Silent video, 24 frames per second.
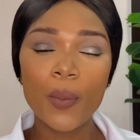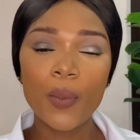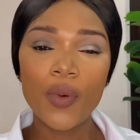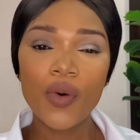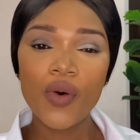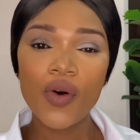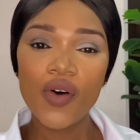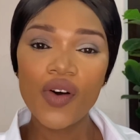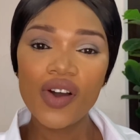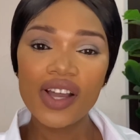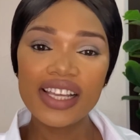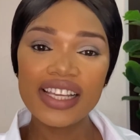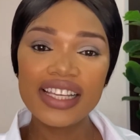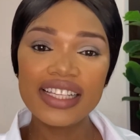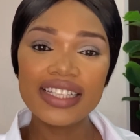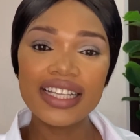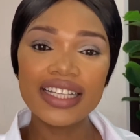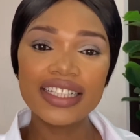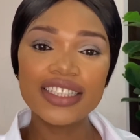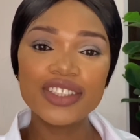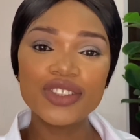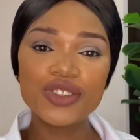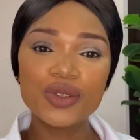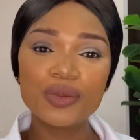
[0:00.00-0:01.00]
pour in a
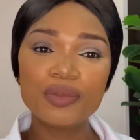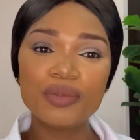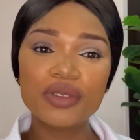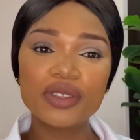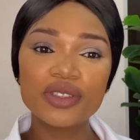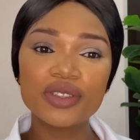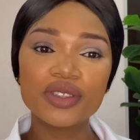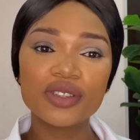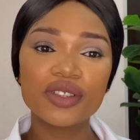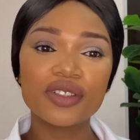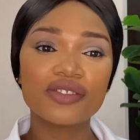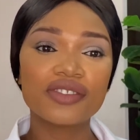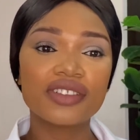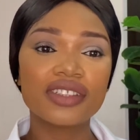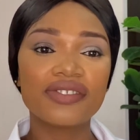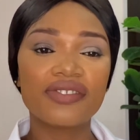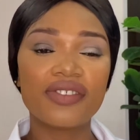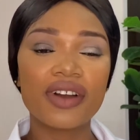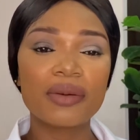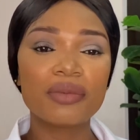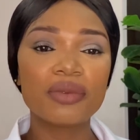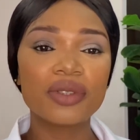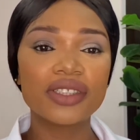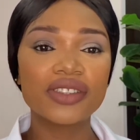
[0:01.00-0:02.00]
little bit of the
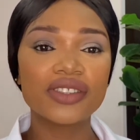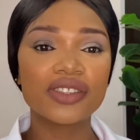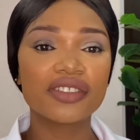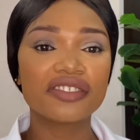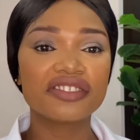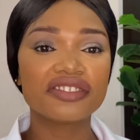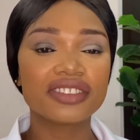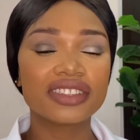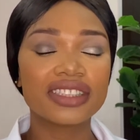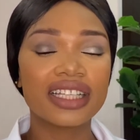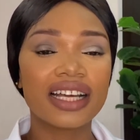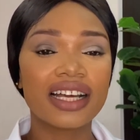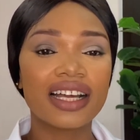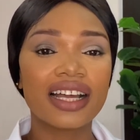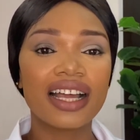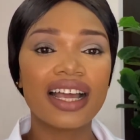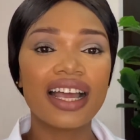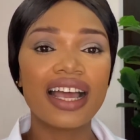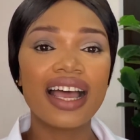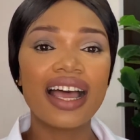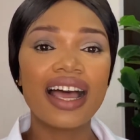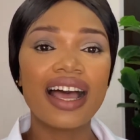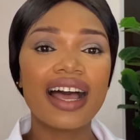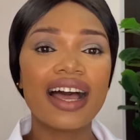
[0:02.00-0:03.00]
fabric softener
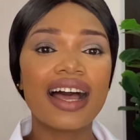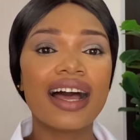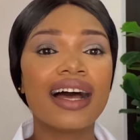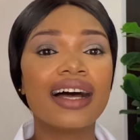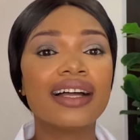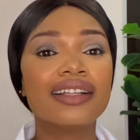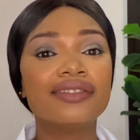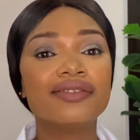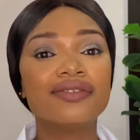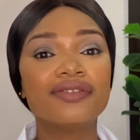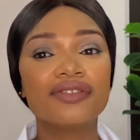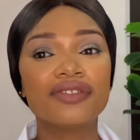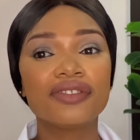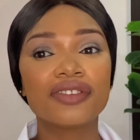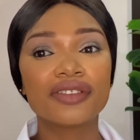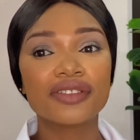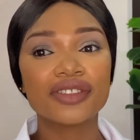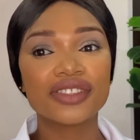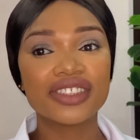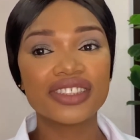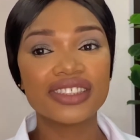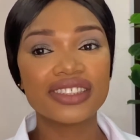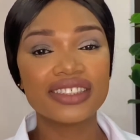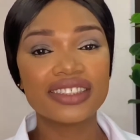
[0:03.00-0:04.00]
and
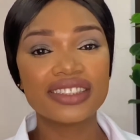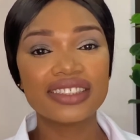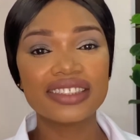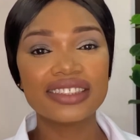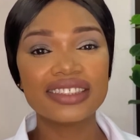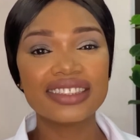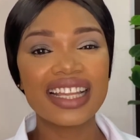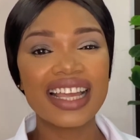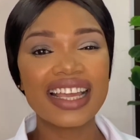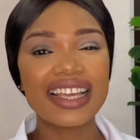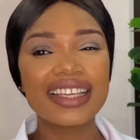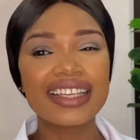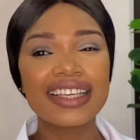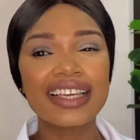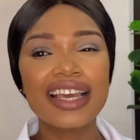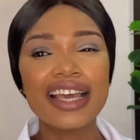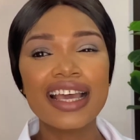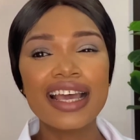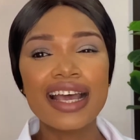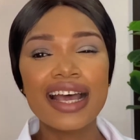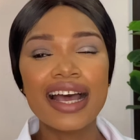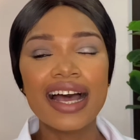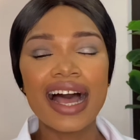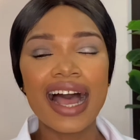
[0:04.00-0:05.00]
flush. Like,
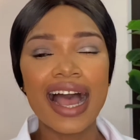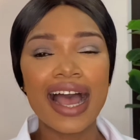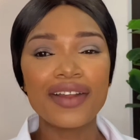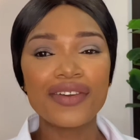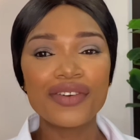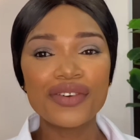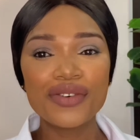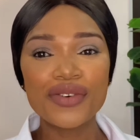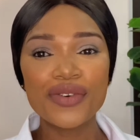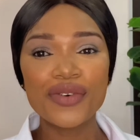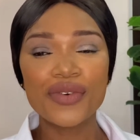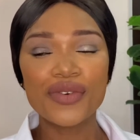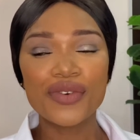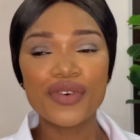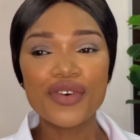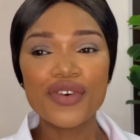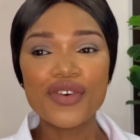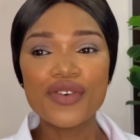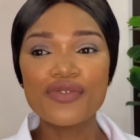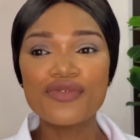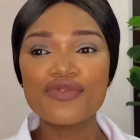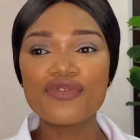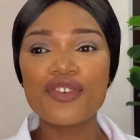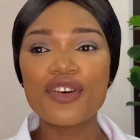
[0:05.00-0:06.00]
I don't know,
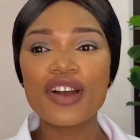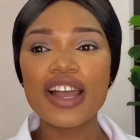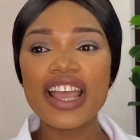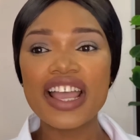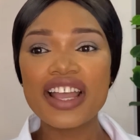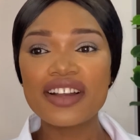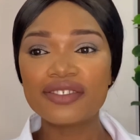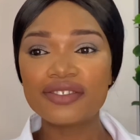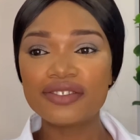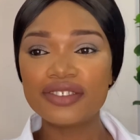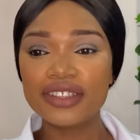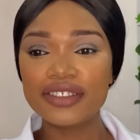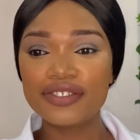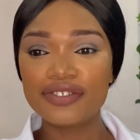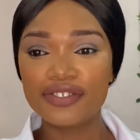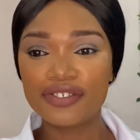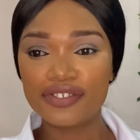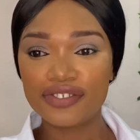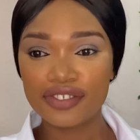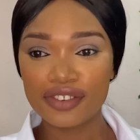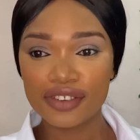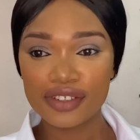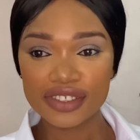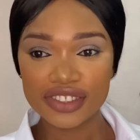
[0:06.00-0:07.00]
for every
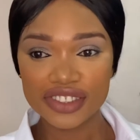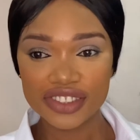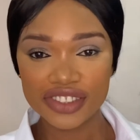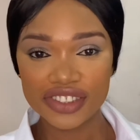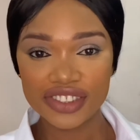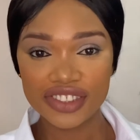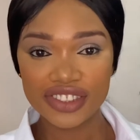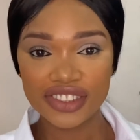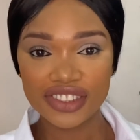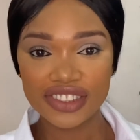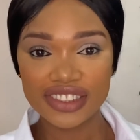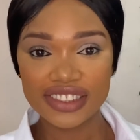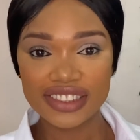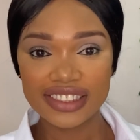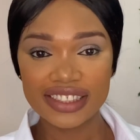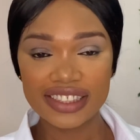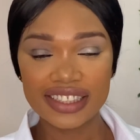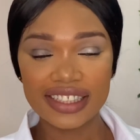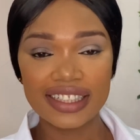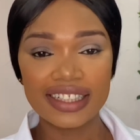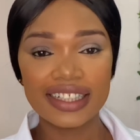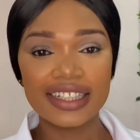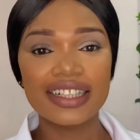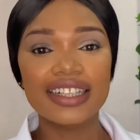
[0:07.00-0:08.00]
flush
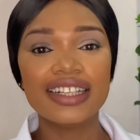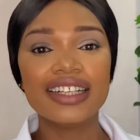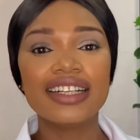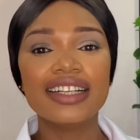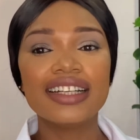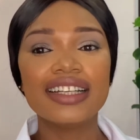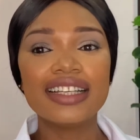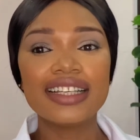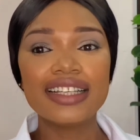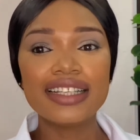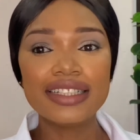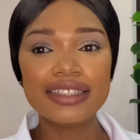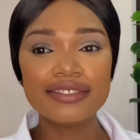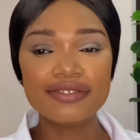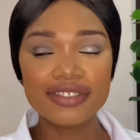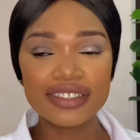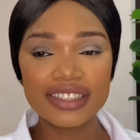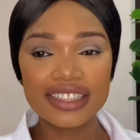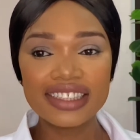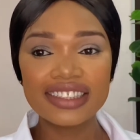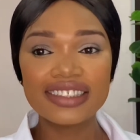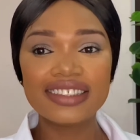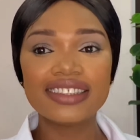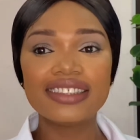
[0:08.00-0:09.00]
it
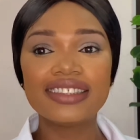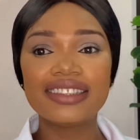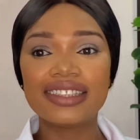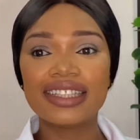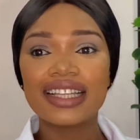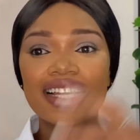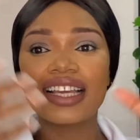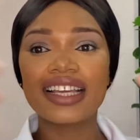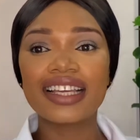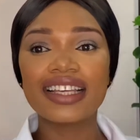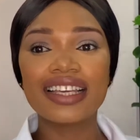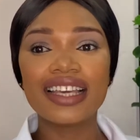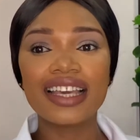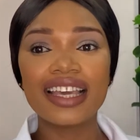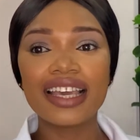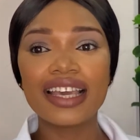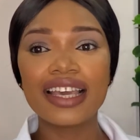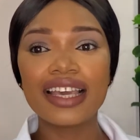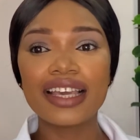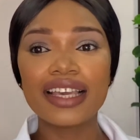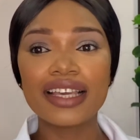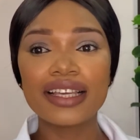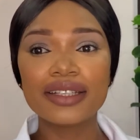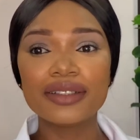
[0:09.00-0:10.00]
releases like
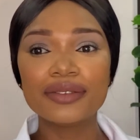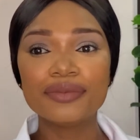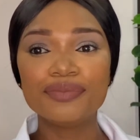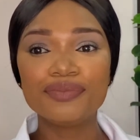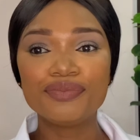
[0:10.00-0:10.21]
a